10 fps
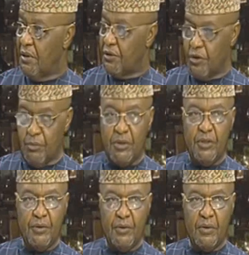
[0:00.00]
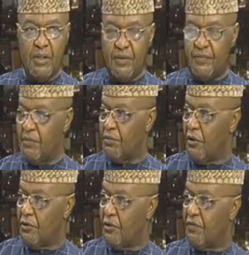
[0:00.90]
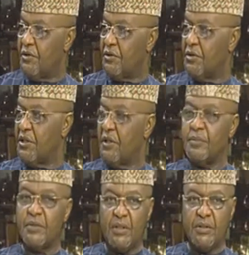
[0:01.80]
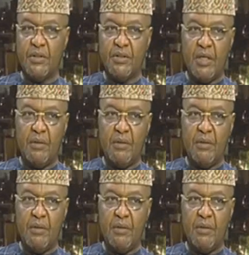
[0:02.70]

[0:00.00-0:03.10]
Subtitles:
Oshiomhole, you know, left in controversial circumstances.